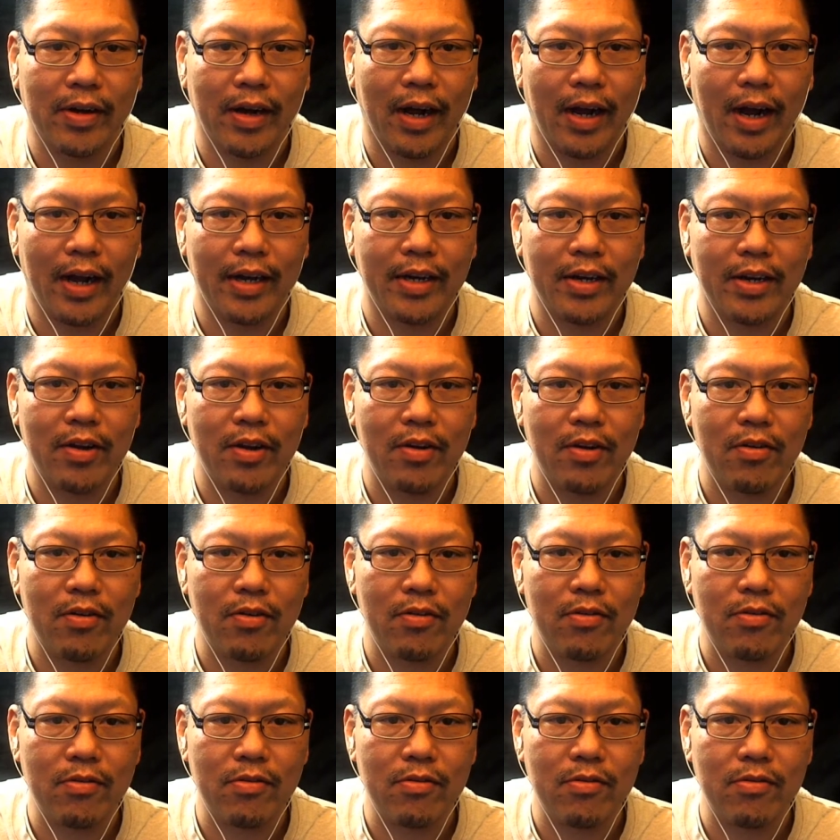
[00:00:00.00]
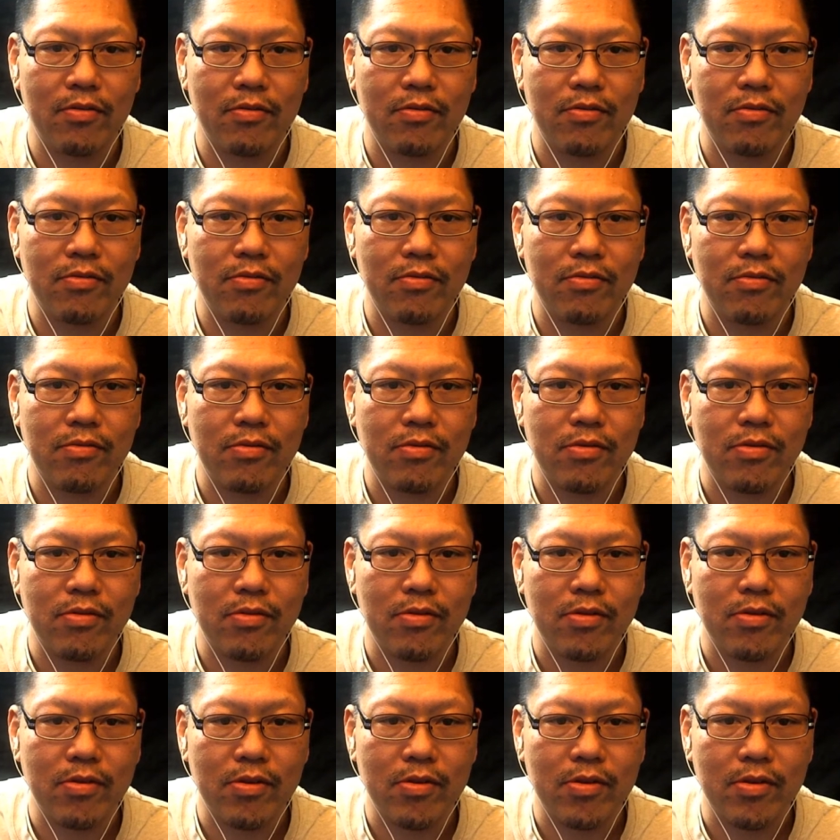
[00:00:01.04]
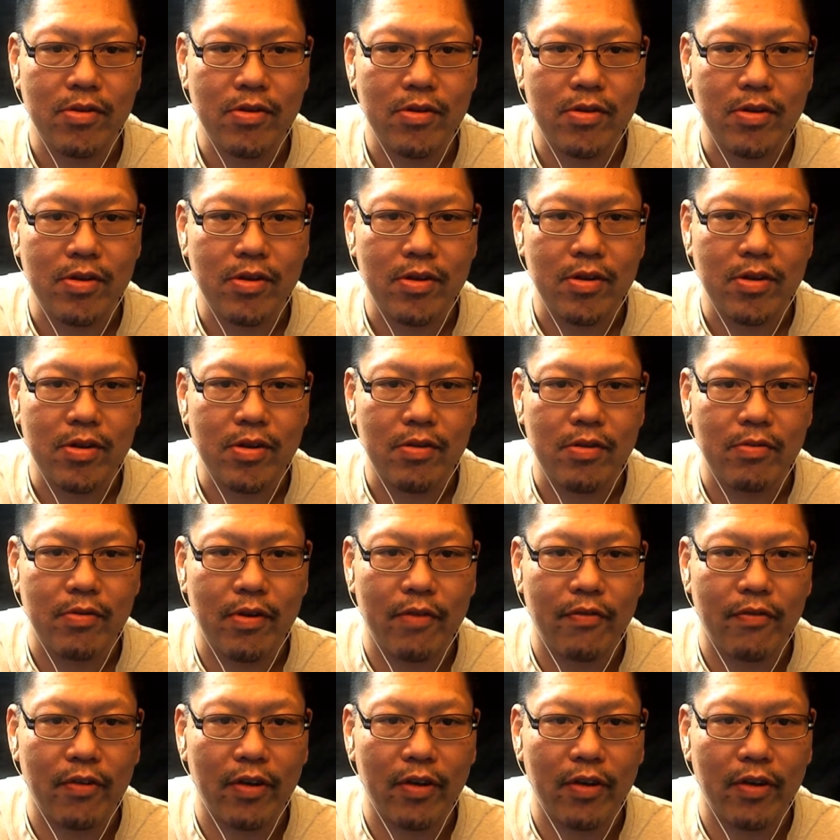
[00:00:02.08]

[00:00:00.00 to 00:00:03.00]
I know River